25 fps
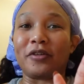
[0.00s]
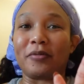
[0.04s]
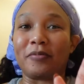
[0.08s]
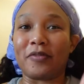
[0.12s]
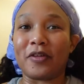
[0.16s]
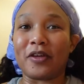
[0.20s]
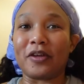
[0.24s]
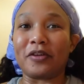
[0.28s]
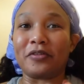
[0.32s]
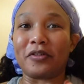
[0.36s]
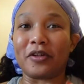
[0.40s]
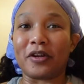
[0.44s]
some
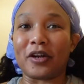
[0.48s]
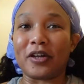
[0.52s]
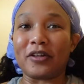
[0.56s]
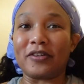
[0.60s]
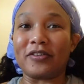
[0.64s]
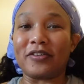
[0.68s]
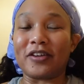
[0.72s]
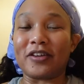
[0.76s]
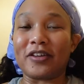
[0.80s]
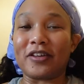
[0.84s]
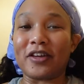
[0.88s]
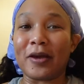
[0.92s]
things that I
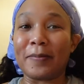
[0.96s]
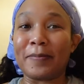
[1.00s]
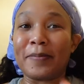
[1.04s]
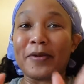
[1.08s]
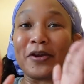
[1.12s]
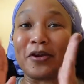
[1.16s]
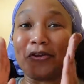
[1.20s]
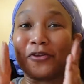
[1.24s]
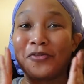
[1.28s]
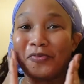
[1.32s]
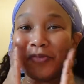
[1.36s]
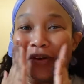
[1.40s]
did get
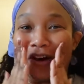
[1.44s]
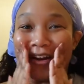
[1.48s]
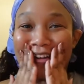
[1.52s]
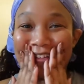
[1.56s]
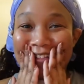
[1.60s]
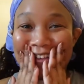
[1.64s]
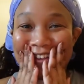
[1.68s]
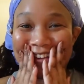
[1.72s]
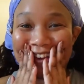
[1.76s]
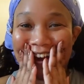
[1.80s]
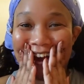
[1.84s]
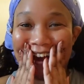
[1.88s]
because one of
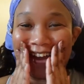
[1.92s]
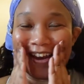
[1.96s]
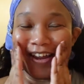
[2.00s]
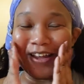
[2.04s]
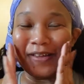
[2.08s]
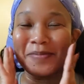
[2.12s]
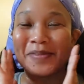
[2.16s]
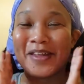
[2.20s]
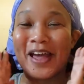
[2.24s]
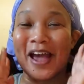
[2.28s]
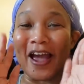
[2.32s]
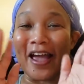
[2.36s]
these
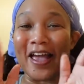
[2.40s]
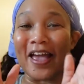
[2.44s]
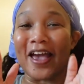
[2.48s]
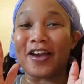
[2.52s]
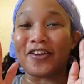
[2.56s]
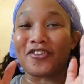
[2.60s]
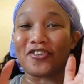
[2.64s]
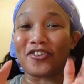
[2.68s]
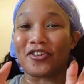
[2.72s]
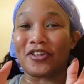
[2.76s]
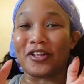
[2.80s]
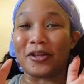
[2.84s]
items I
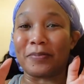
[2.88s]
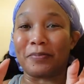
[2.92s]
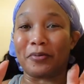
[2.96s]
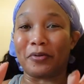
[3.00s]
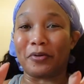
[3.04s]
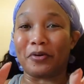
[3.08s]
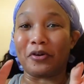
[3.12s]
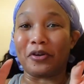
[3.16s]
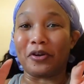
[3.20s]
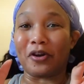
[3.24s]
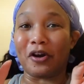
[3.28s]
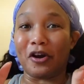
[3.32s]
actually
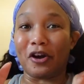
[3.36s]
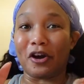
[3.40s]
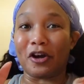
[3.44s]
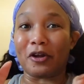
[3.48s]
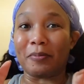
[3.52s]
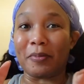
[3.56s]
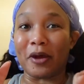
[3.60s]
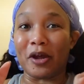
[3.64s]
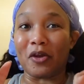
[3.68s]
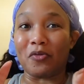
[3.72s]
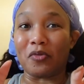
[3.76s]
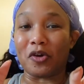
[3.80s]
put
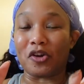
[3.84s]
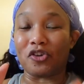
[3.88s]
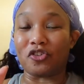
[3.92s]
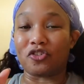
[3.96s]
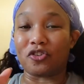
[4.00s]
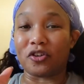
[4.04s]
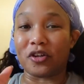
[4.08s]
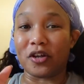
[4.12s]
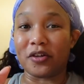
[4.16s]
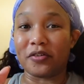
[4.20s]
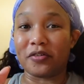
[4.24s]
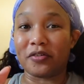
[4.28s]
on my
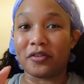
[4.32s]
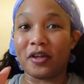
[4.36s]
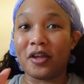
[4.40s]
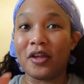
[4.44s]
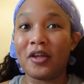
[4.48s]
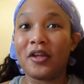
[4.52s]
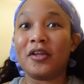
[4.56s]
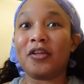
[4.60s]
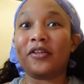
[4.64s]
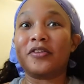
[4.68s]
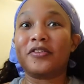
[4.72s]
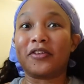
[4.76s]
wish list
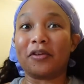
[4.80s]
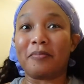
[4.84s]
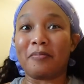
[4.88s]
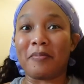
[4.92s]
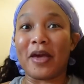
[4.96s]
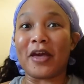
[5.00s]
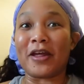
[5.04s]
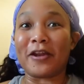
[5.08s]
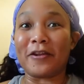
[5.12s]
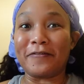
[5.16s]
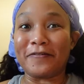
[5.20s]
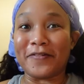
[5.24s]
to
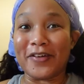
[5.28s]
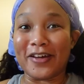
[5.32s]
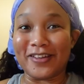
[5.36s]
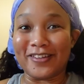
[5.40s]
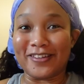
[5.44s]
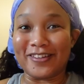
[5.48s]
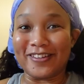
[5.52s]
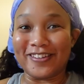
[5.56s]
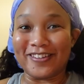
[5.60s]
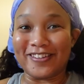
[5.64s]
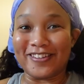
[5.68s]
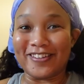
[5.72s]

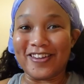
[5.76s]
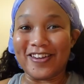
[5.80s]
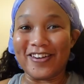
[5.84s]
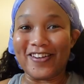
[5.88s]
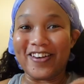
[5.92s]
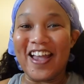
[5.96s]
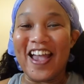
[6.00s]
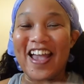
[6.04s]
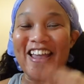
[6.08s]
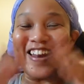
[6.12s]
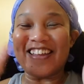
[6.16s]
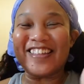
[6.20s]
manifest this
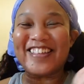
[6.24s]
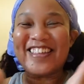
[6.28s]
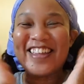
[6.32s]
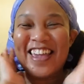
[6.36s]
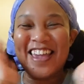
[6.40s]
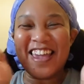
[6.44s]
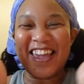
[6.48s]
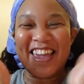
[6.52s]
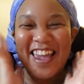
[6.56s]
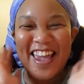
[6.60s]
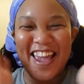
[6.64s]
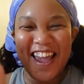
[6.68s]
year and it's
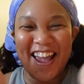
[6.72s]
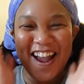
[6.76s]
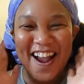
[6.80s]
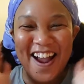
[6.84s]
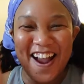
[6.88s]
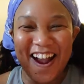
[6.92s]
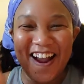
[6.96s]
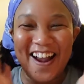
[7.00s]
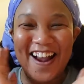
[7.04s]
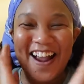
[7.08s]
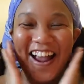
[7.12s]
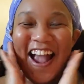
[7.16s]

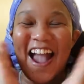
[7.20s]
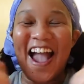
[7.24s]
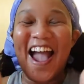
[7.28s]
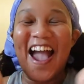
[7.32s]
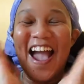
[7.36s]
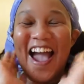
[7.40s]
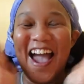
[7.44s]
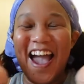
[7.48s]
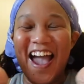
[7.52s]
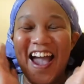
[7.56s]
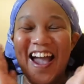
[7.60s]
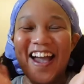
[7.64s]

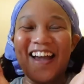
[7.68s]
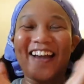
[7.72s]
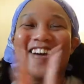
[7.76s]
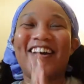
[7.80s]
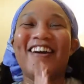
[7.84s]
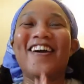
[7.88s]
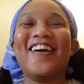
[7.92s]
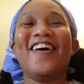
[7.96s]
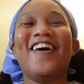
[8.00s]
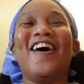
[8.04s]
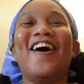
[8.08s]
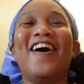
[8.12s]

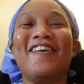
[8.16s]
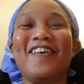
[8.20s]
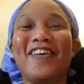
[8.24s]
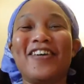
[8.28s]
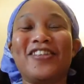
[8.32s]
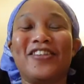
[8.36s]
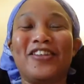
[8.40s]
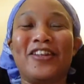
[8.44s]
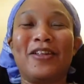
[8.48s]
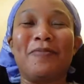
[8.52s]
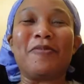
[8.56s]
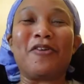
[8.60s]
here. Ah. All
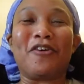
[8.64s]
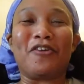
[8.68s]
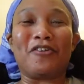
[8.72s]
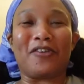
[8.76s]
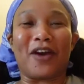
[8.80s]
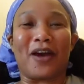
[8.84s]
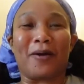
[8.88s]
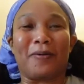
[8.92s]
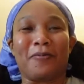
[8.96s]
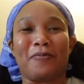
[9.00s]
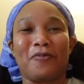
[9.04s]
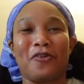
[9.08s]
right, so let me go
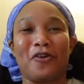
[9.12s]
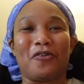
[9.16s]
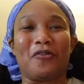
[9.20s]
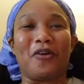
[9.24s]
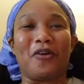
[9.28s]
grab them real